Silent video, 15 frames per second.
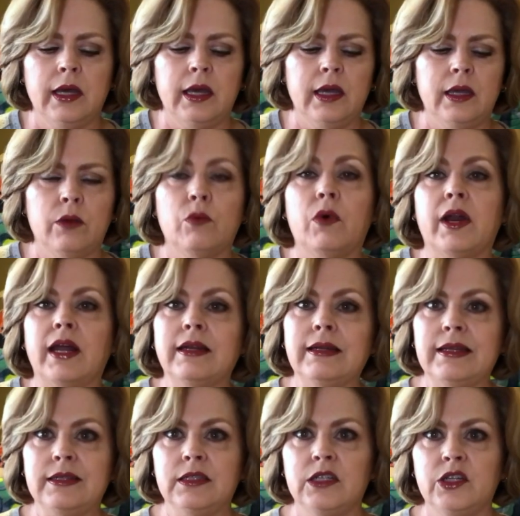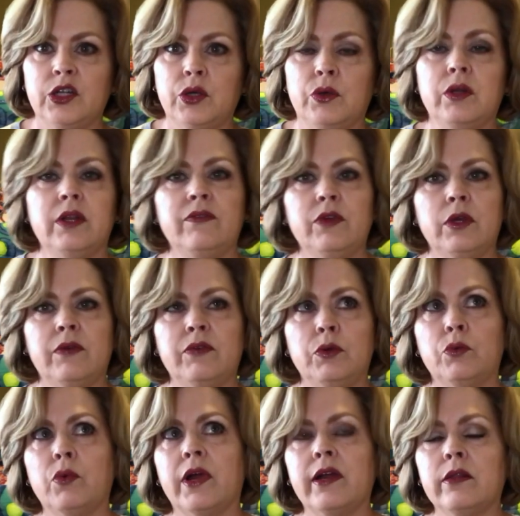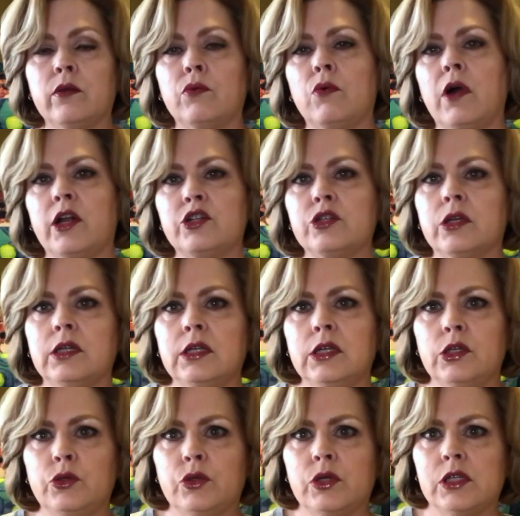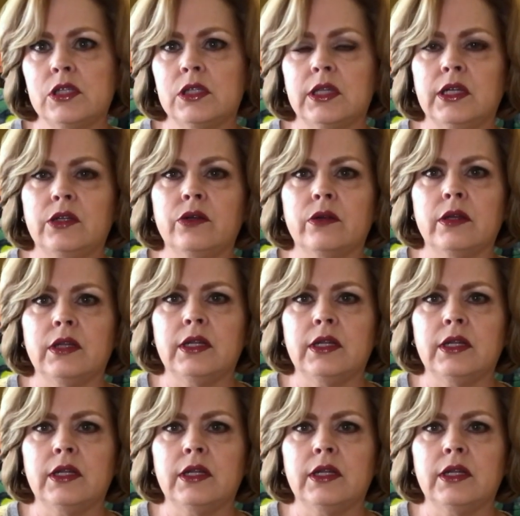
and what I need to do. And if you wear the watch continuously during